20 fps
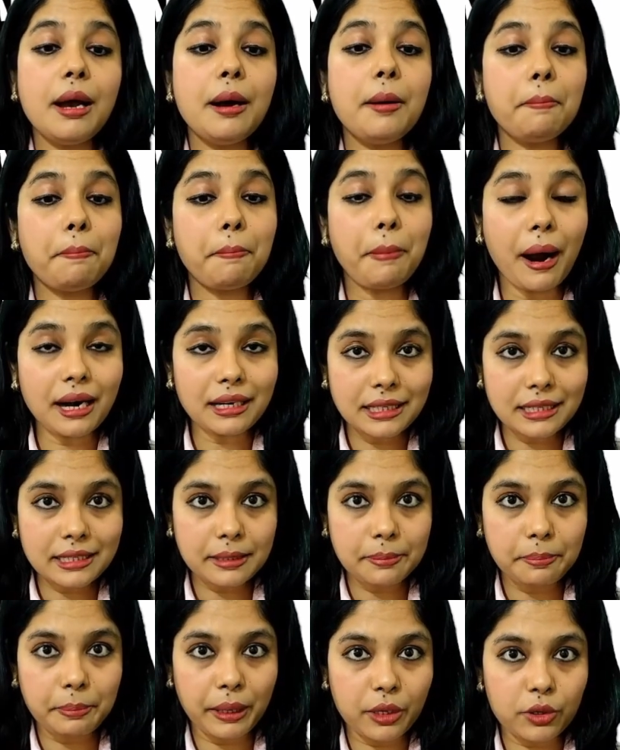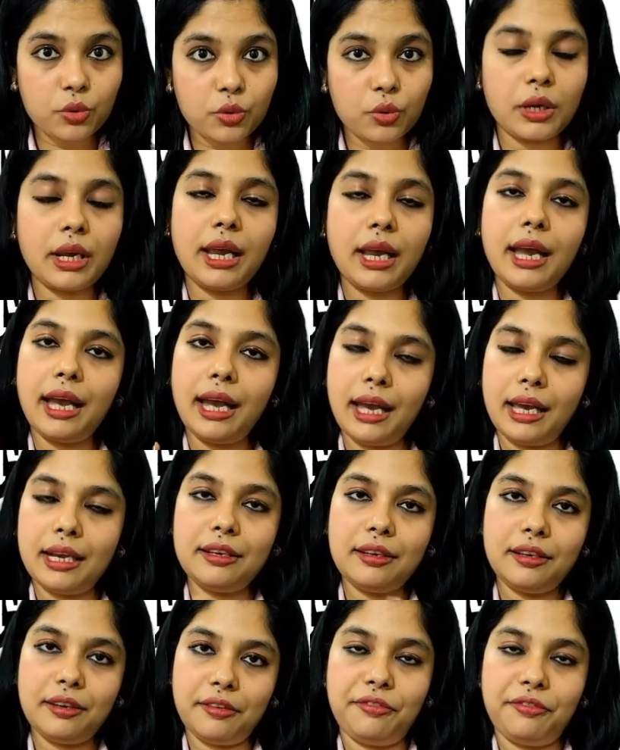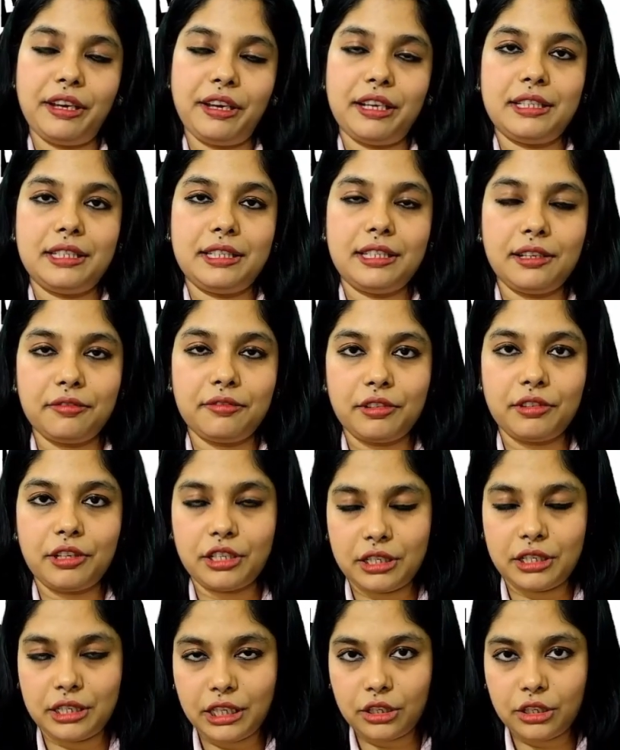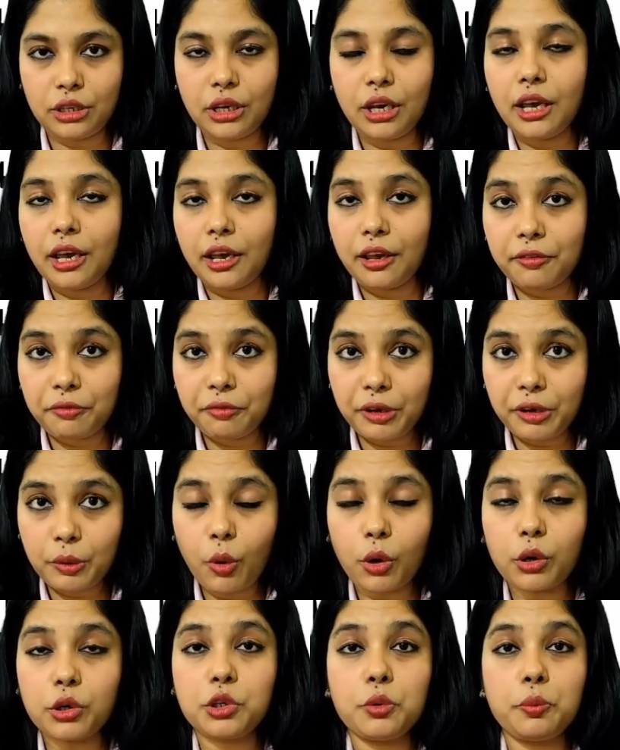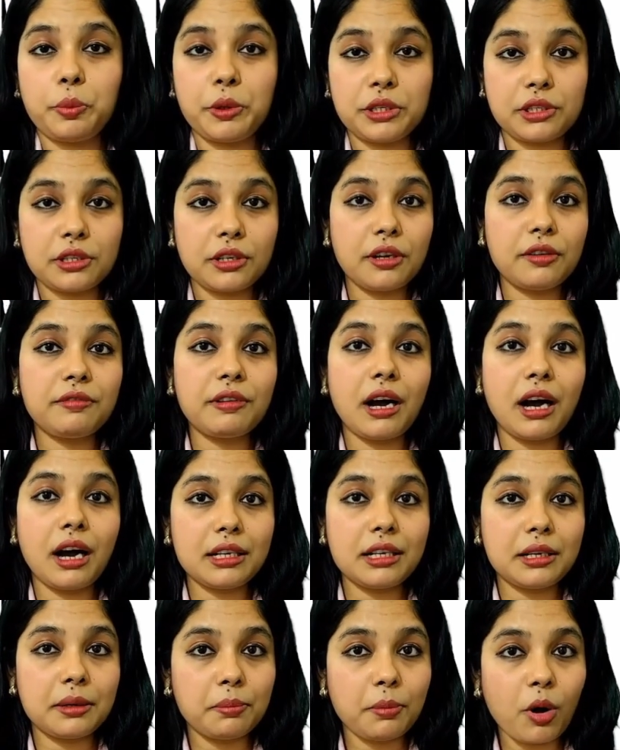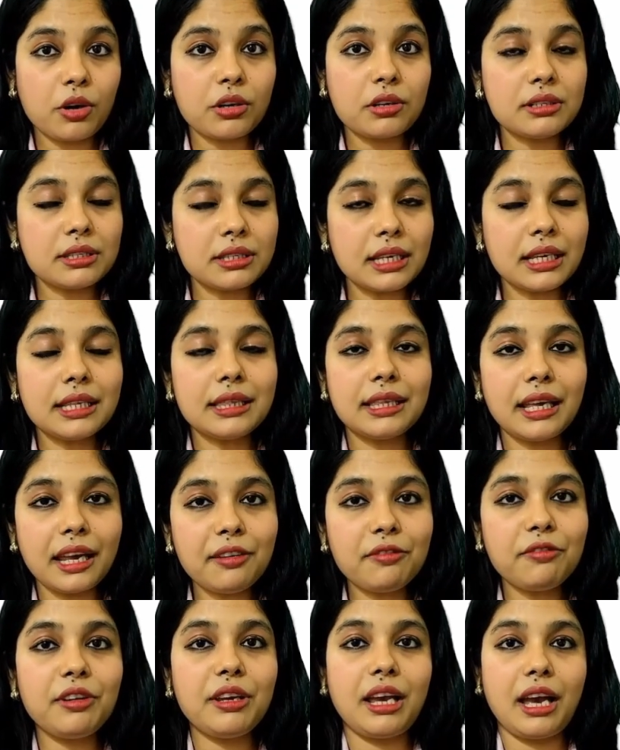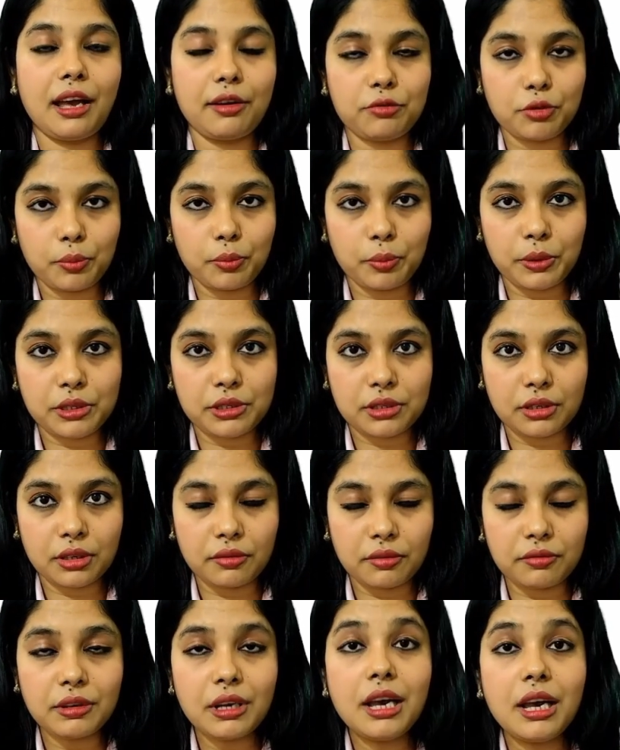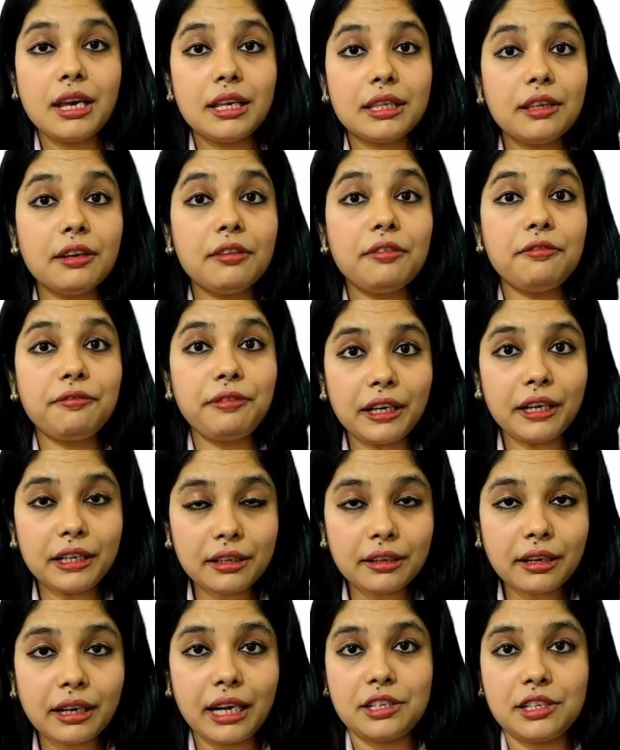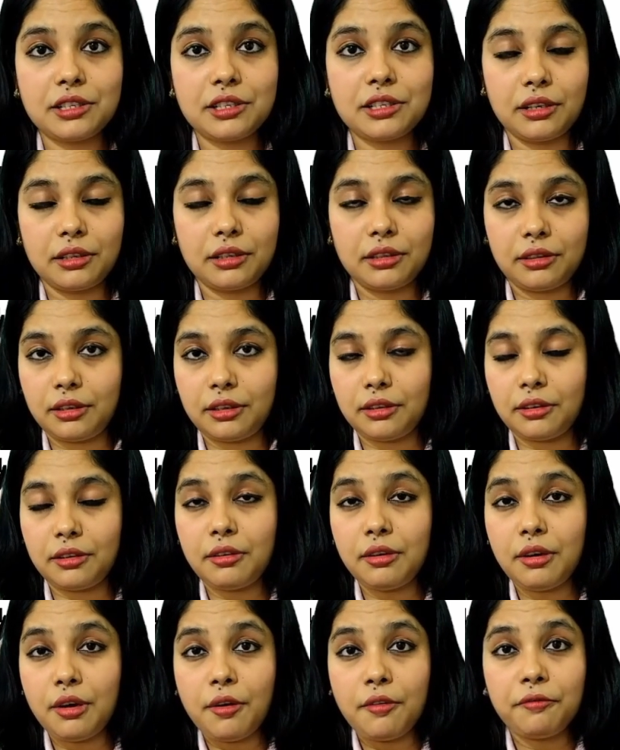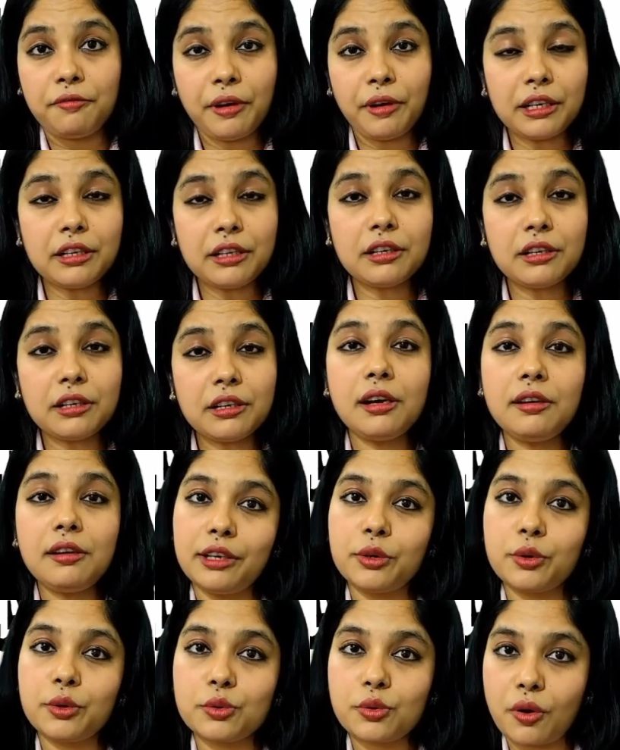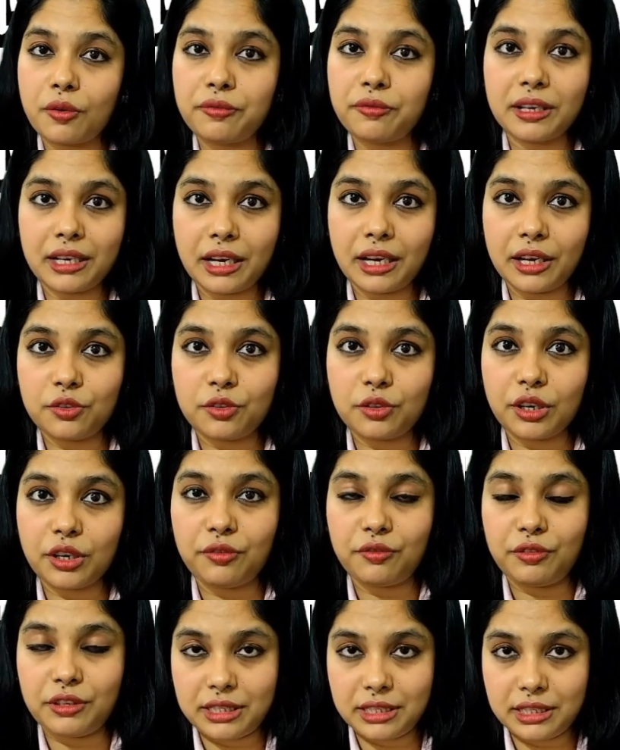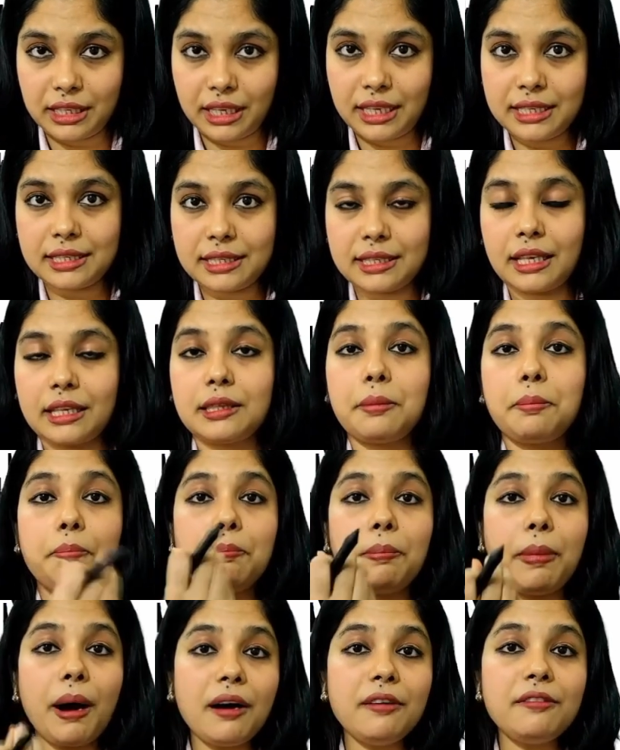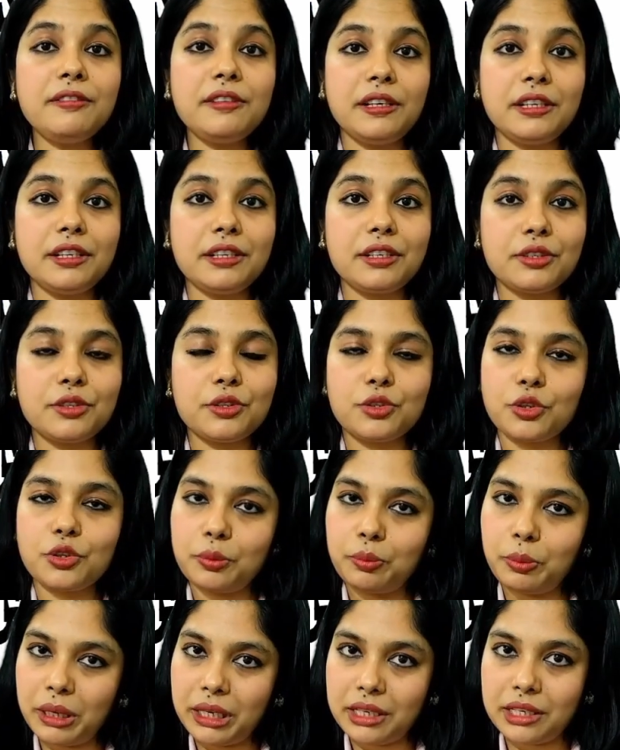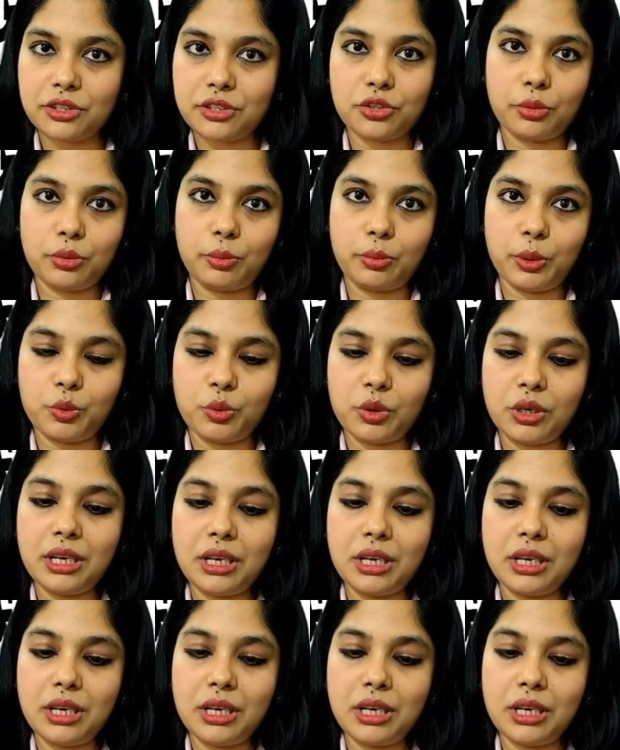participatory, and effective. If we want to preserve our democracy, then we have to preserve the federation, the federal values of a country, which says that the power should be distributed